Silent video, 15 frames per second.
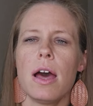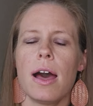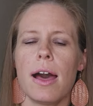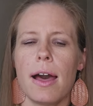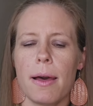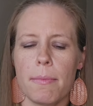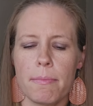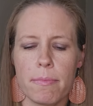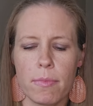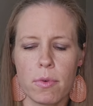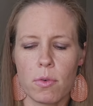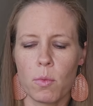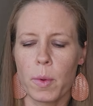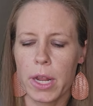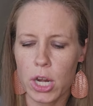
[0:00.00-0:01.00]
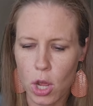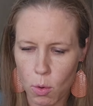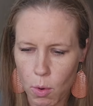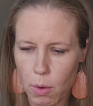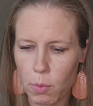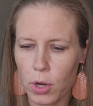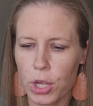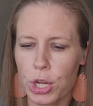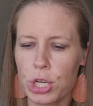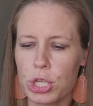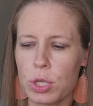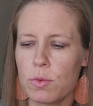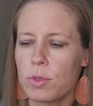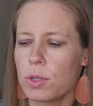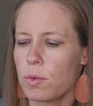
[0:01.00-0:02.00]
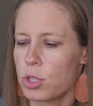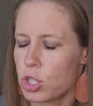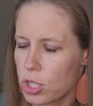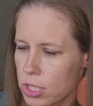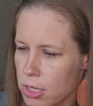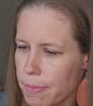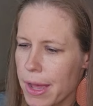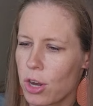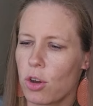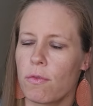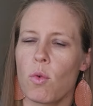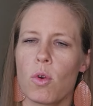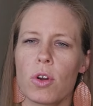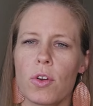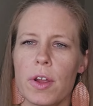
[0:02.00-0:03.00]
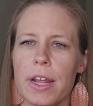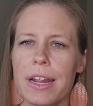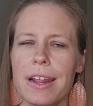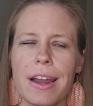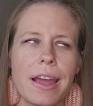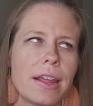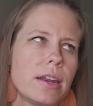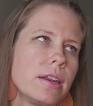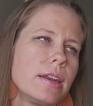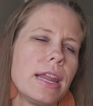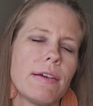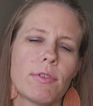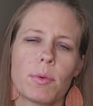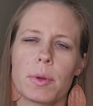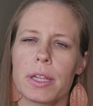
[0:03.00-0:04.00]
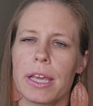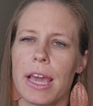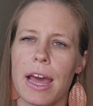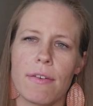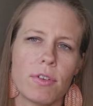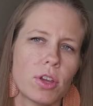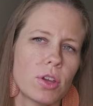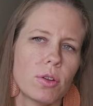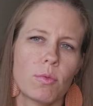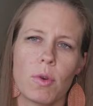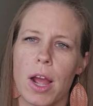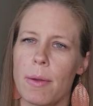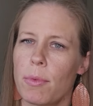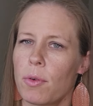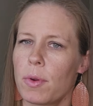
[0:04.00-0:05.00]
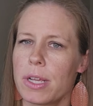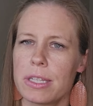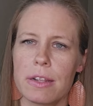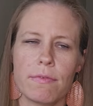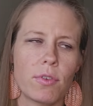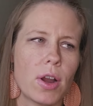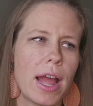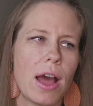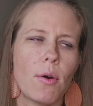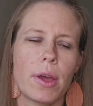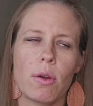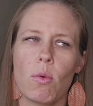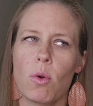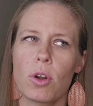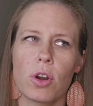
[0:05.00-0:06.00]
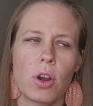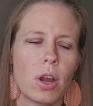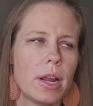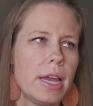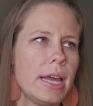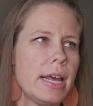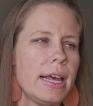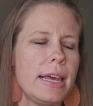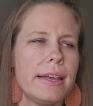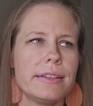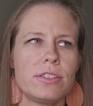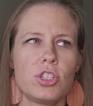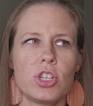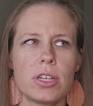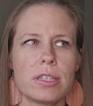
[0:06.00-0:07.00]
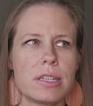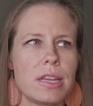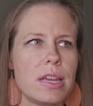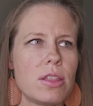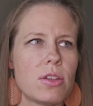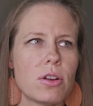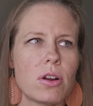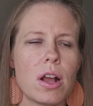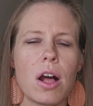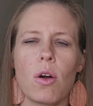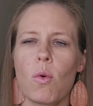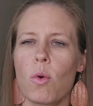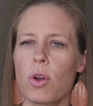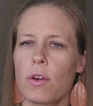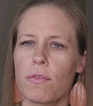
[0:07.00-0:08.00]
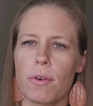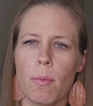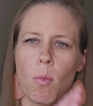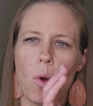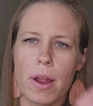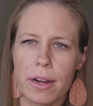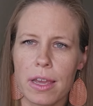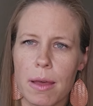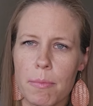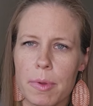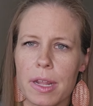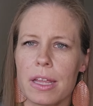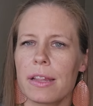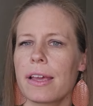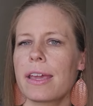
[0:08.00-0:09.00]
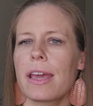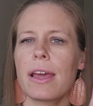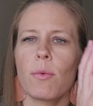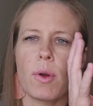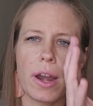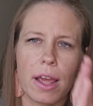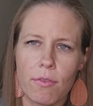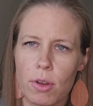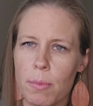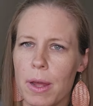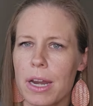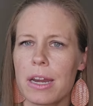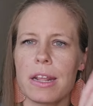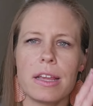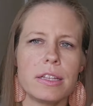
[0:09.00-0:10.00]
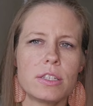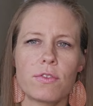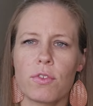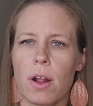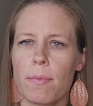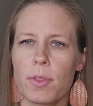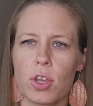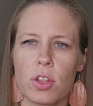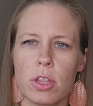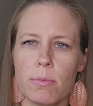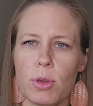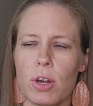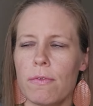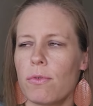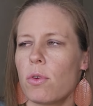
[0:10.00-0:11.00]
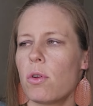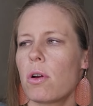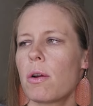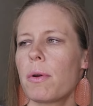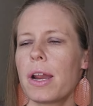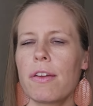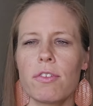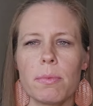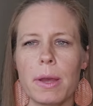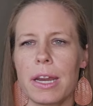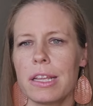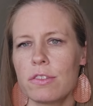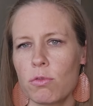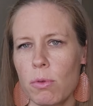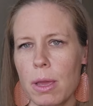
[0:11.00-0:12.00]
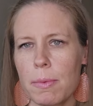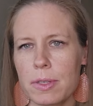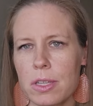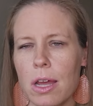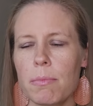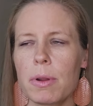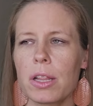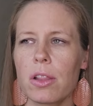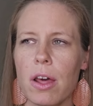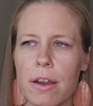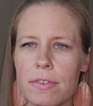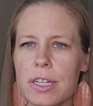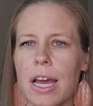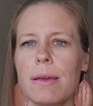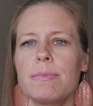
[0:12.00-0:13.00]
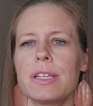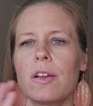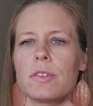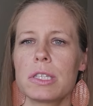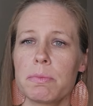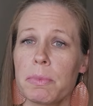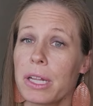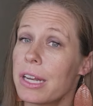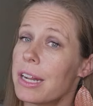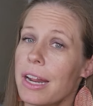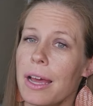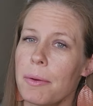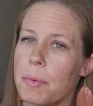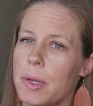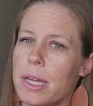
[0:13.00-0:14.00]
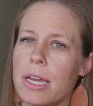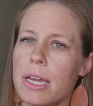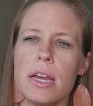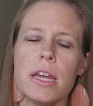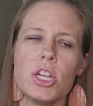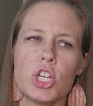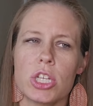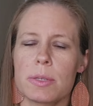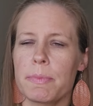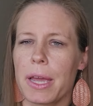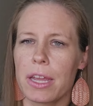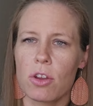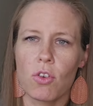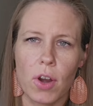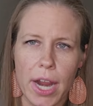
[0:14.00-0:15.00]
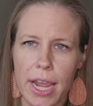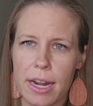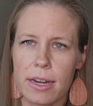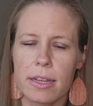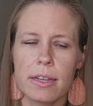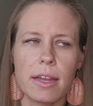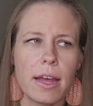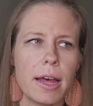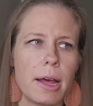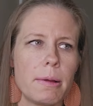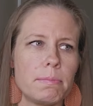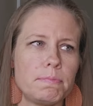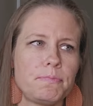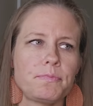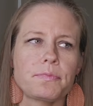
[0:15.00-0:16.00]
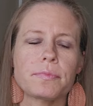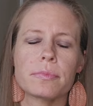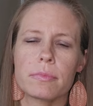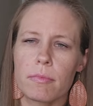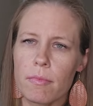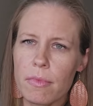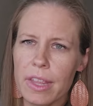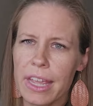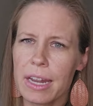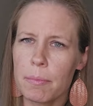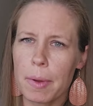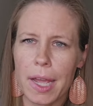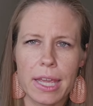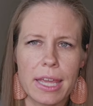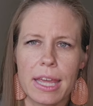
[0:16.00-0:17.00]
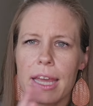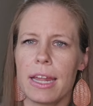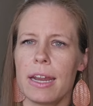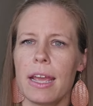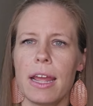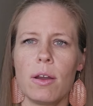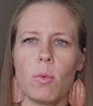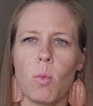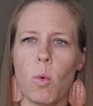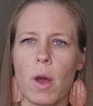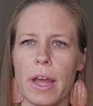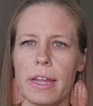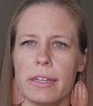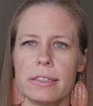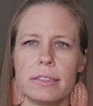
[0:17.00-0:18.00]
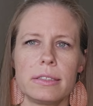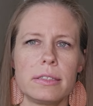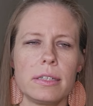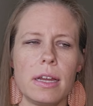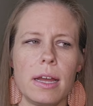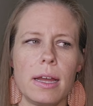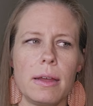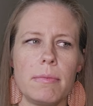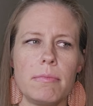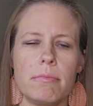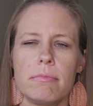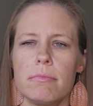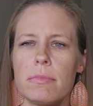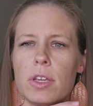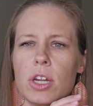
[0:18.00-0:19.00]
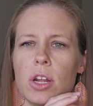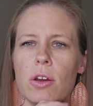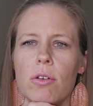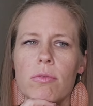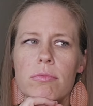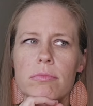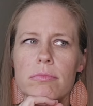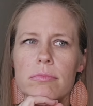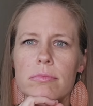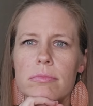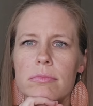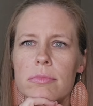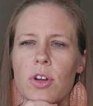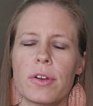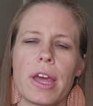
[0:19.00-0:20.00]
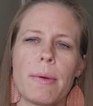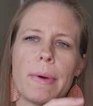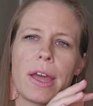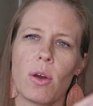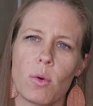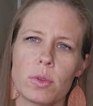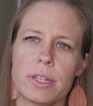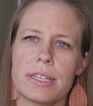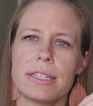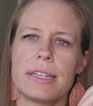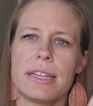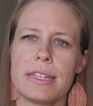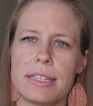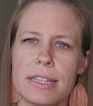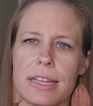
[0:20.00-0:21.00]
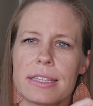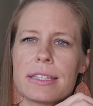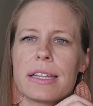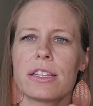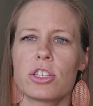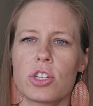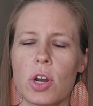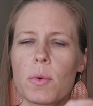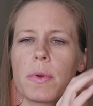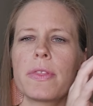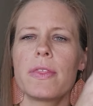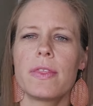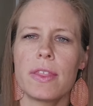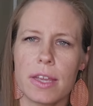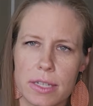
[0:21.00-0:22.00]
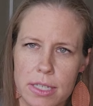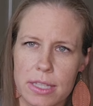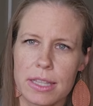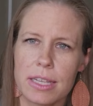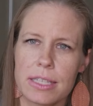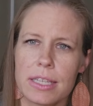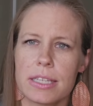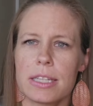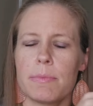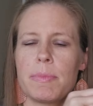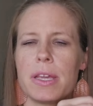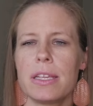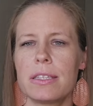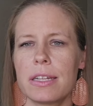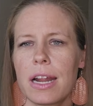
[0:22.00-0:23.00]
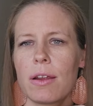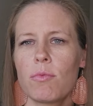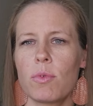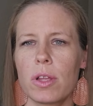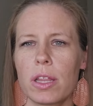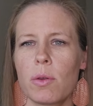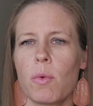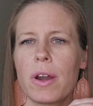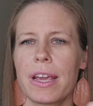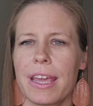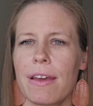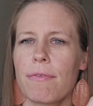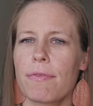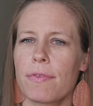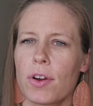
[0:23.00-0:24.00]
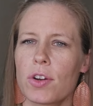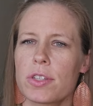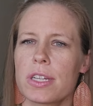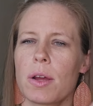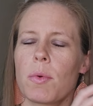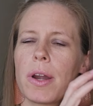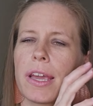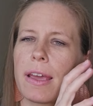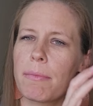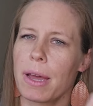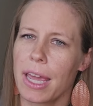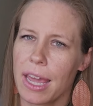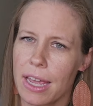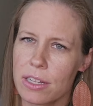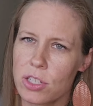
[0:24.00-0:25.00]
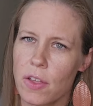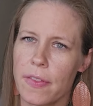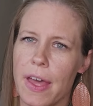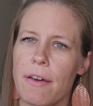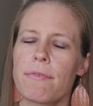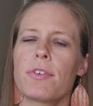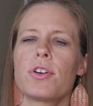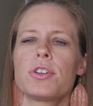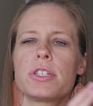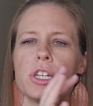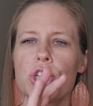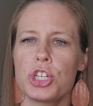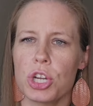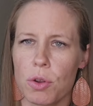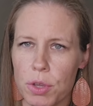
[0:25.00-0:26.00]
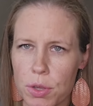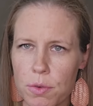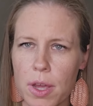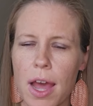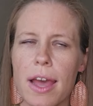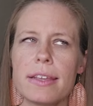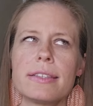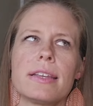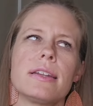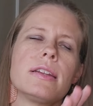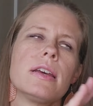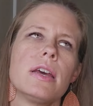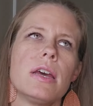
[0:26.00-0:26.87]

um, we know what we're going to do, so it's just a matter of ordering, and I never really have a good rhyme or reason for how I order. It's just either I'll order from one company, like what everybody needs from The Good and the Beautiful, or what everybody needs from Amazon, but a lot of times I'll split it up just by grade um, and by kid and what, um, you know, okay, my oldest needs this. Let's start with this. This is the piece that I really want to get first. I want to get my hands on that first and show you guys. And,